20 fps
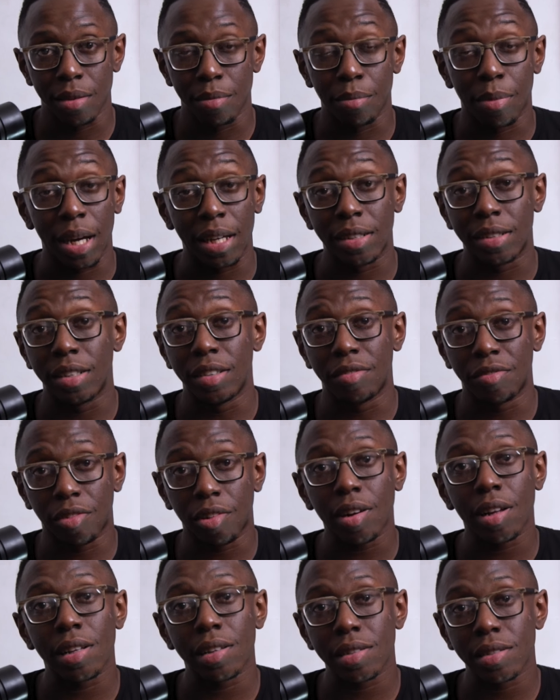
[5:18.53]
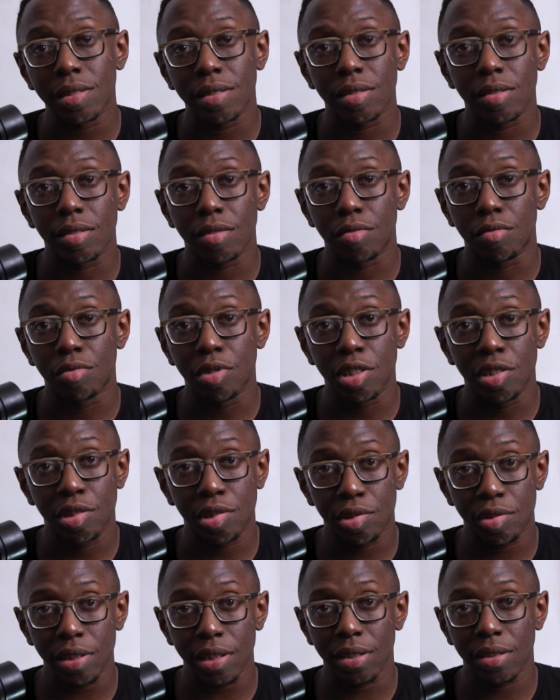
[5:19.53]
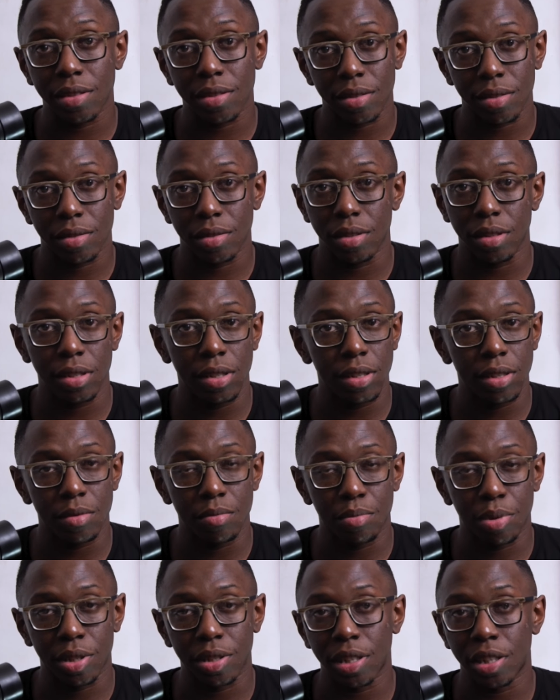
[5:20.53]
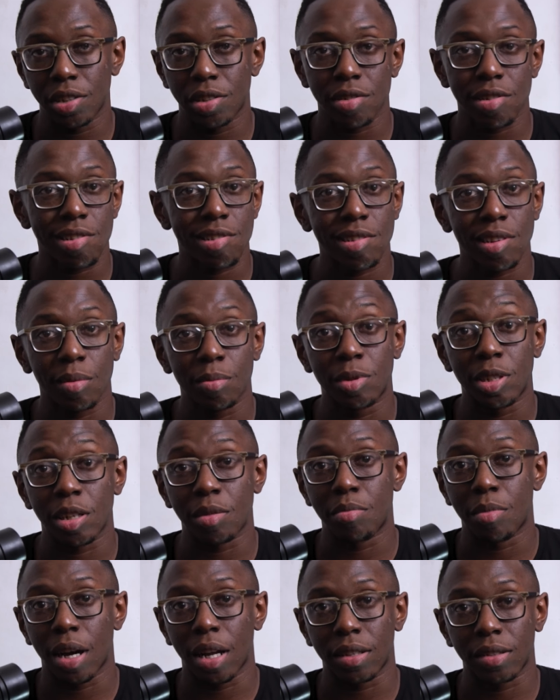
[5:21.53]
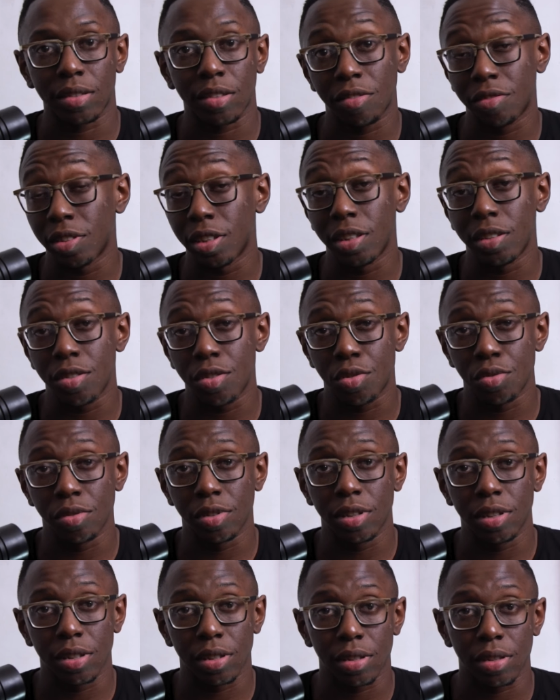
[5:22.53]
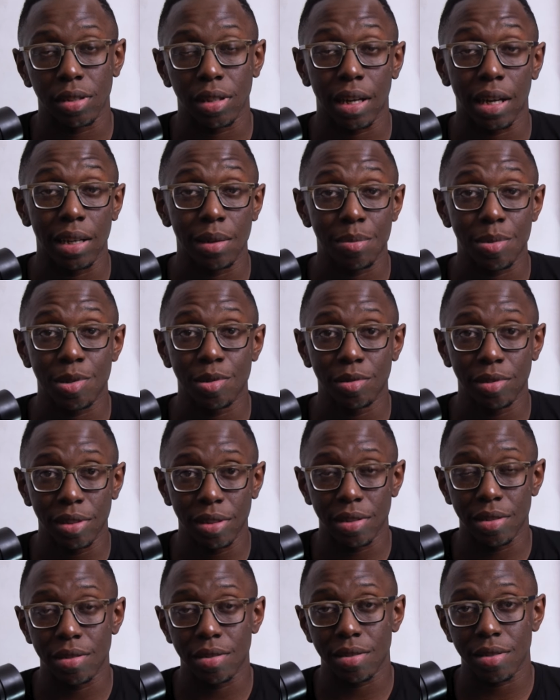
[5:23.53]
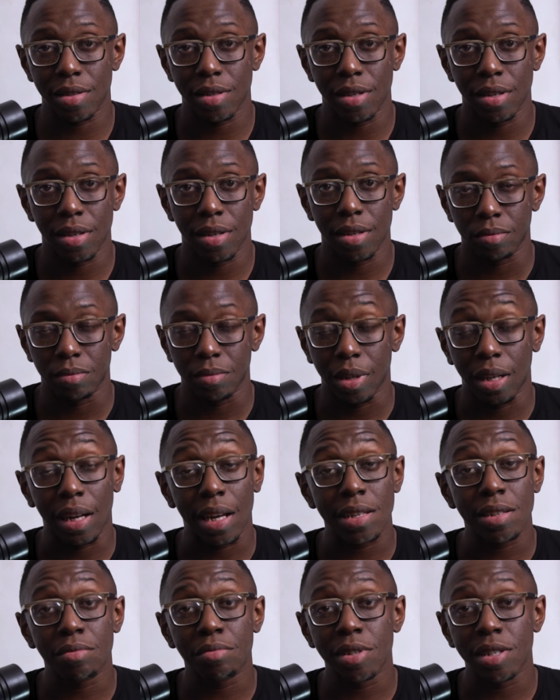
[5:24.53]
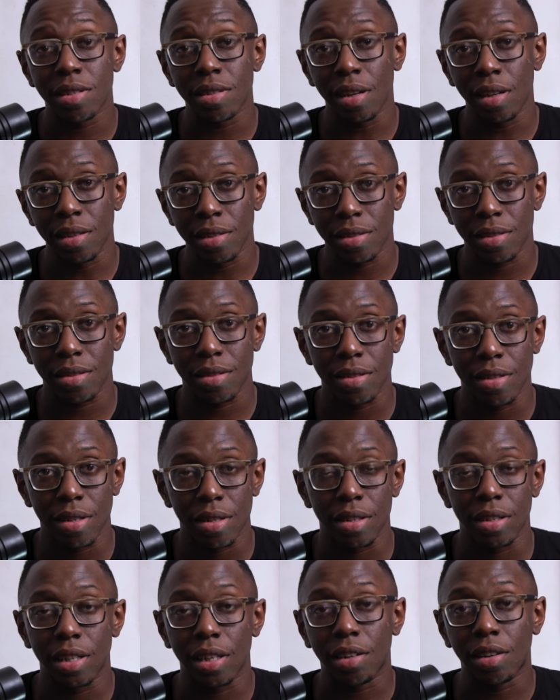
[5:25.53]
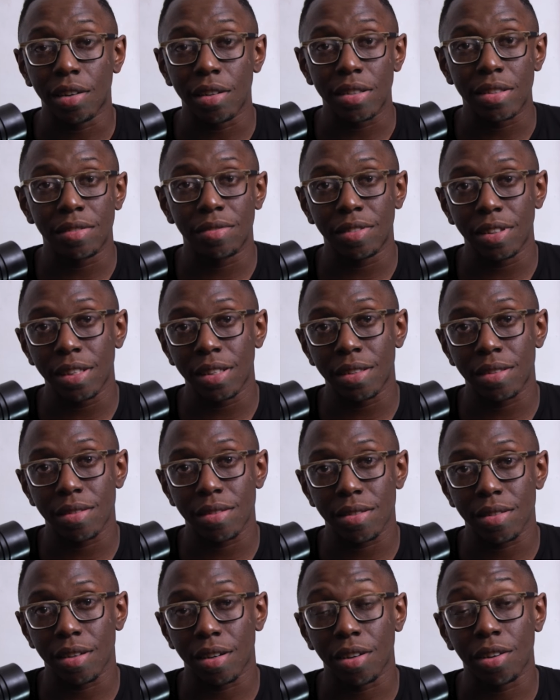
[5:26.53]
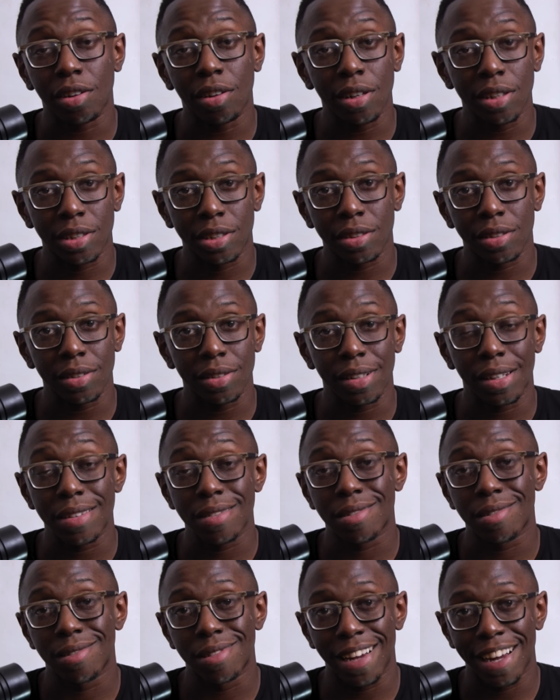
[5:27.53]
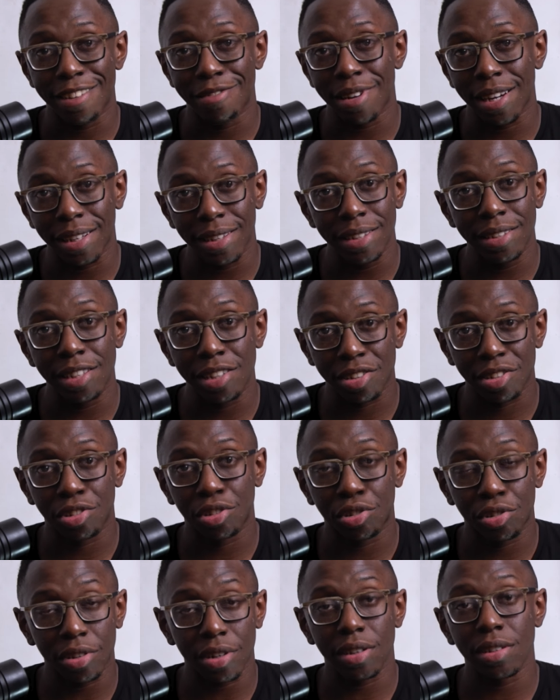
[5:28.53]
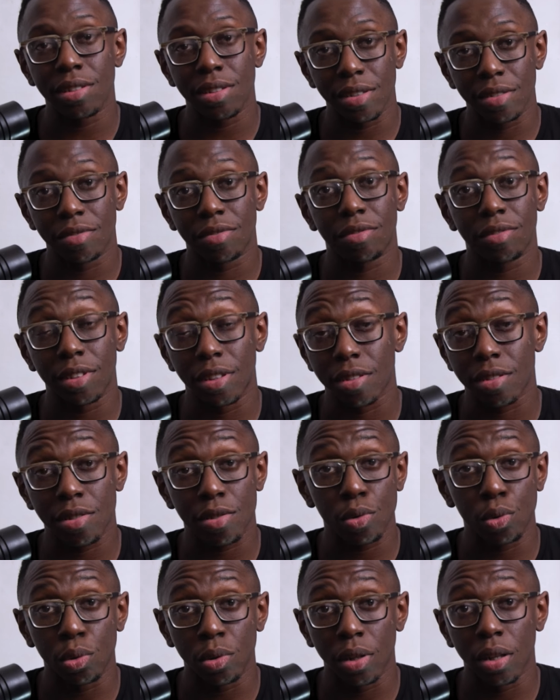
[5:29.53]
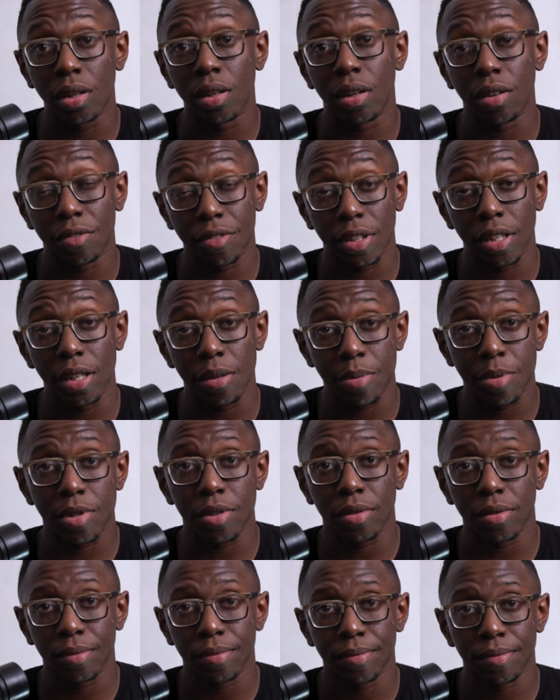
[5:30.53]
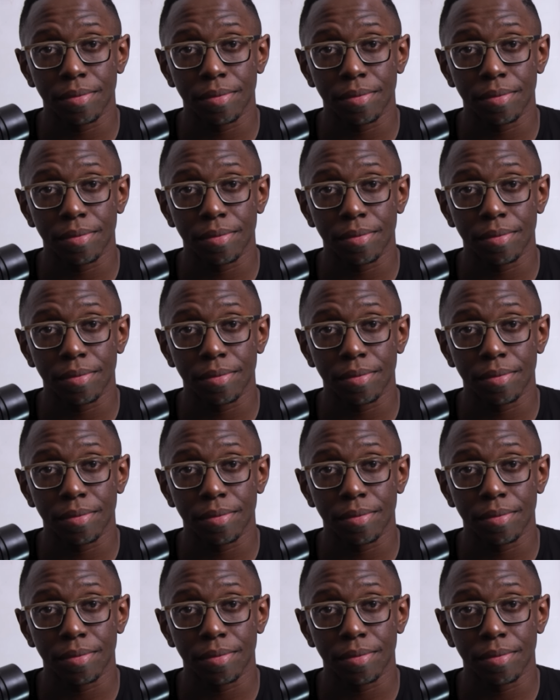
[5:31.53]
by default, restrict the potential subject matter for these junior Calypsonians. And as a result, they cultivate a culture that is directly destructive to the soul of Calypso.